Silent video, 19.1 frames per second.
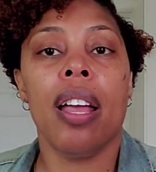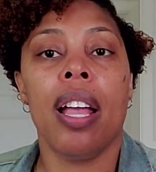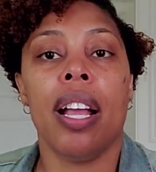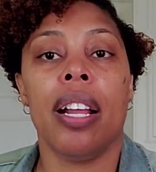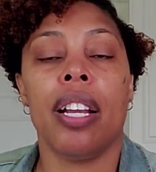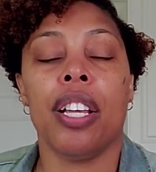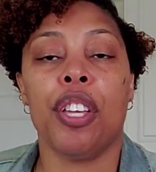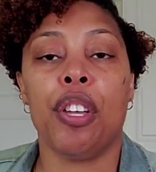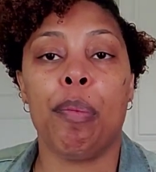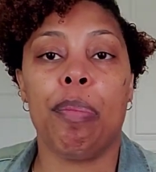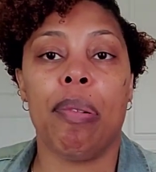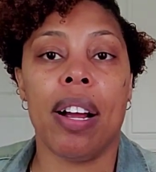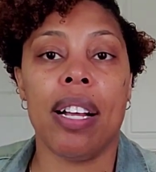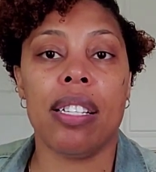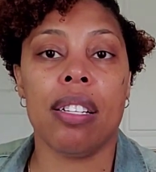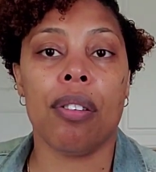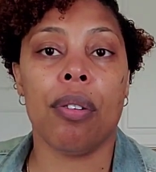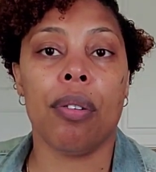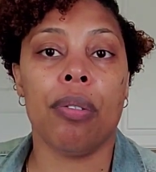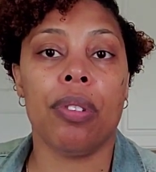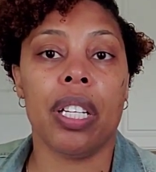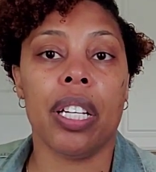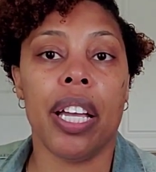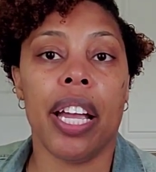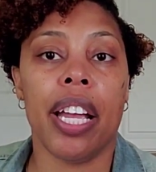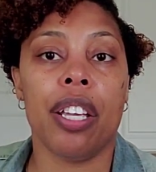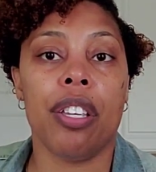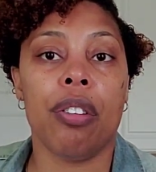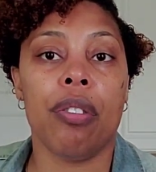And then you press and hold
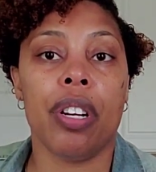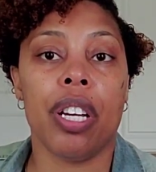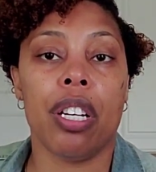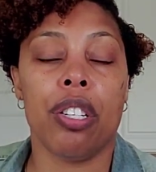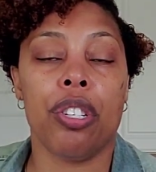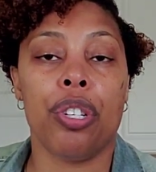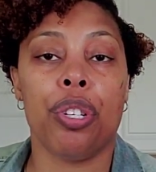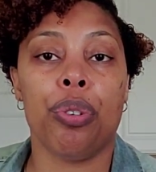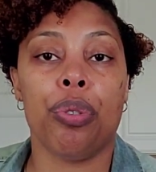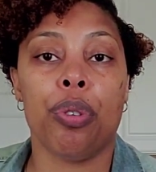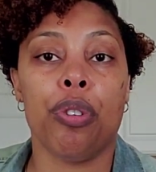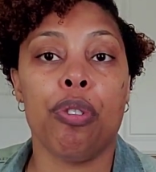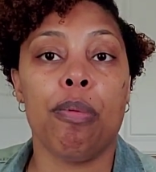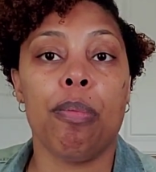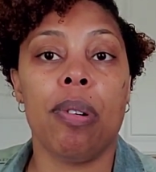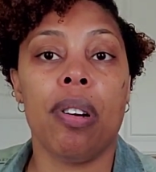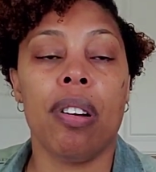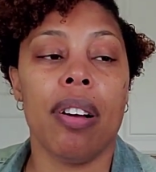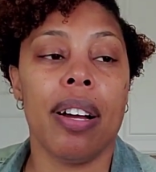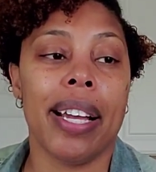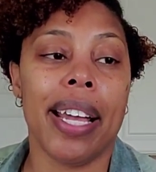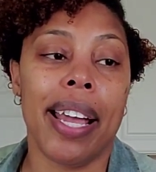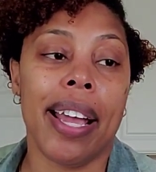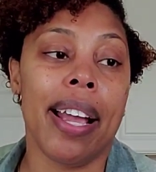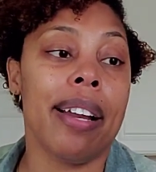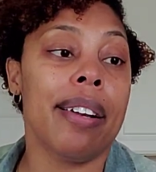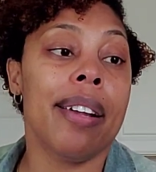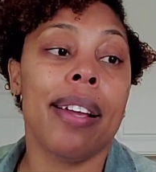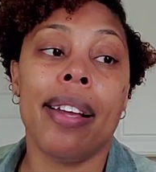again, you'll get a strobe.
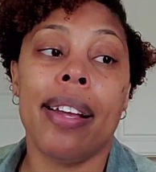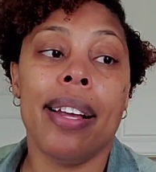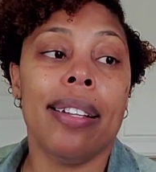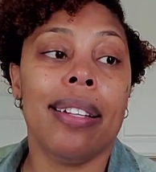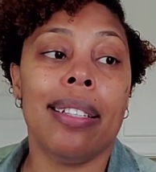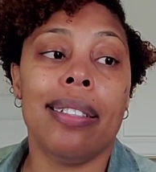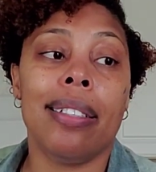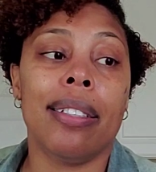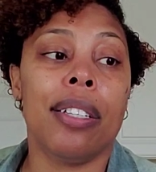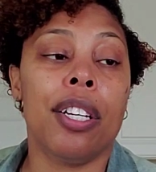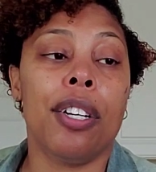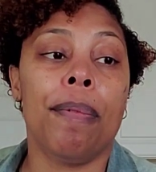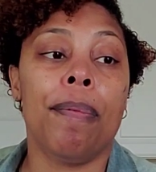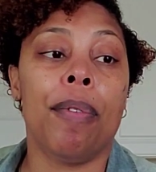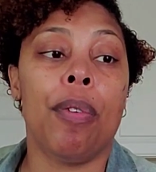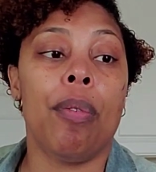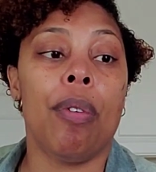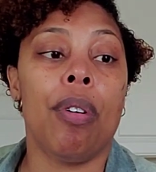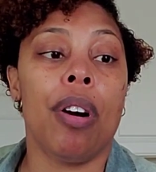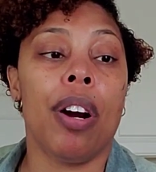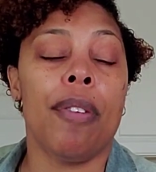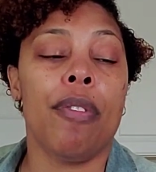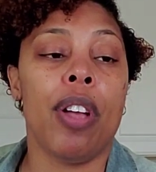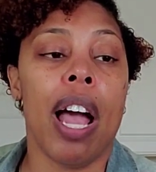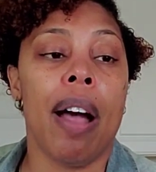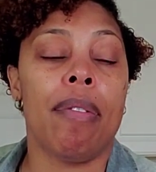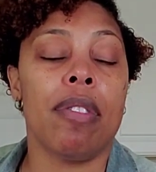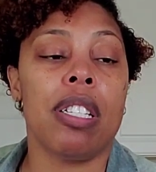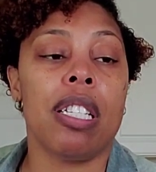Again, This is good for if you
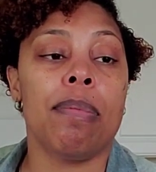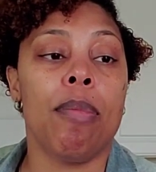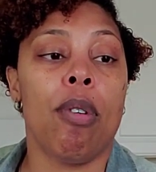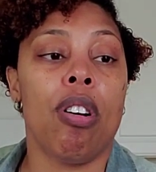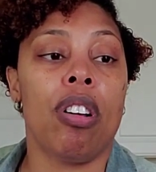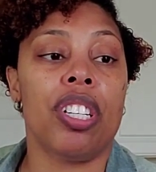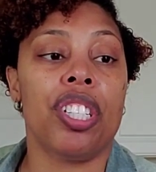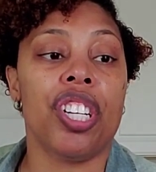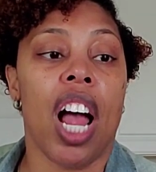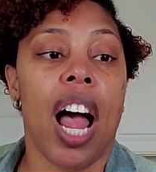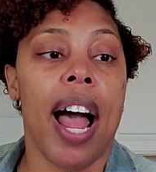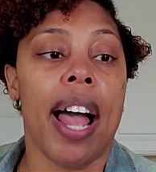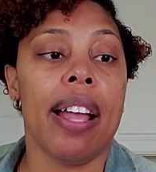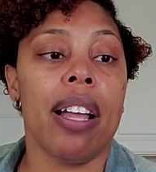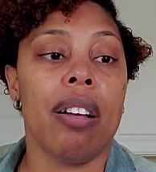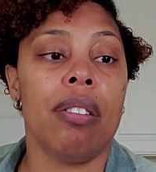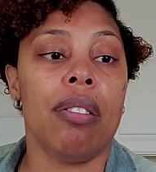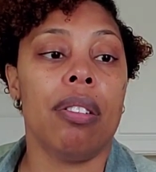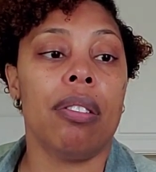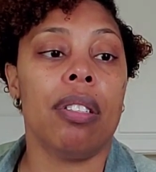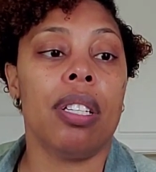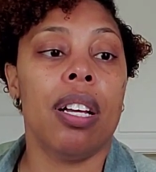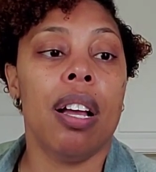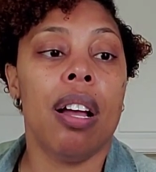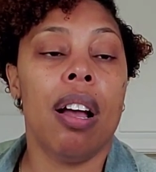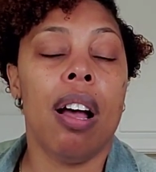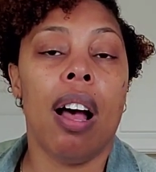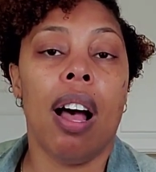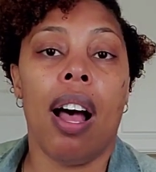have a small child,
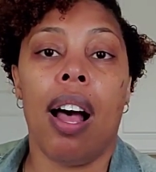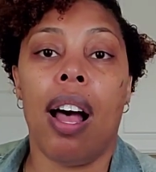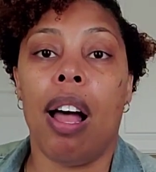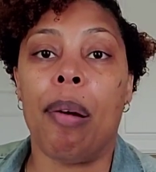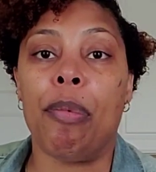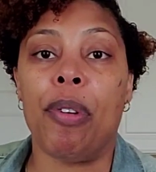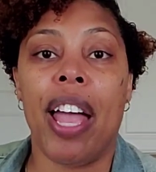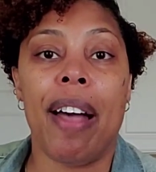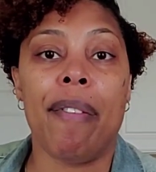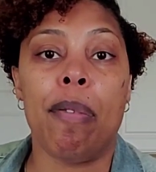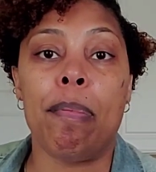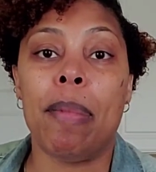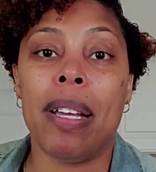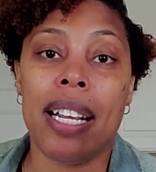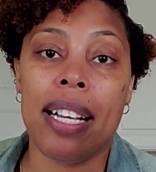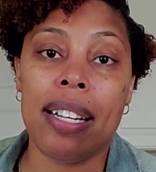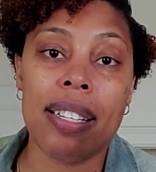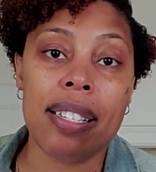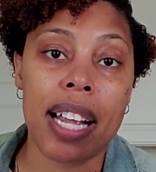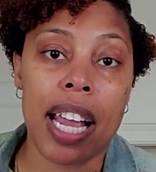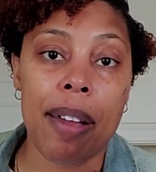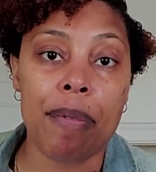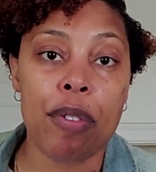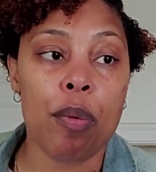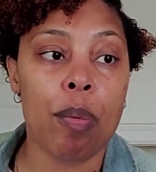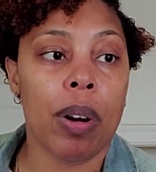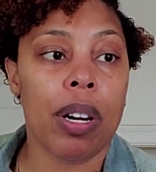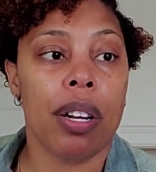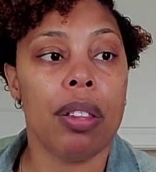you have a mini safe you
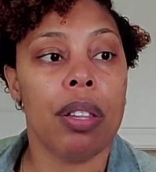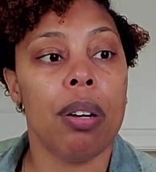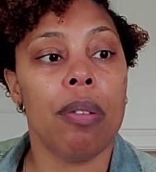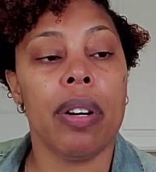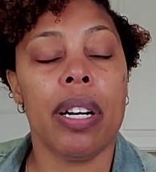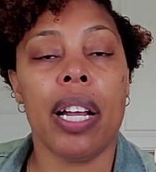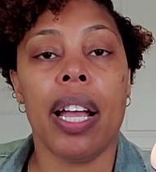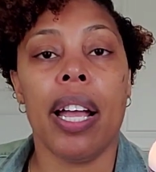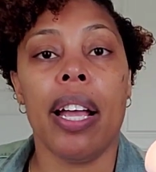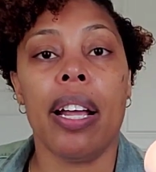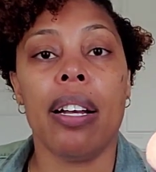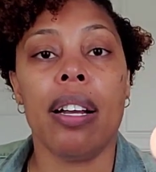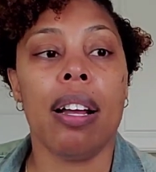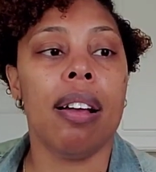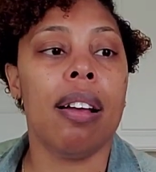want to throw it in.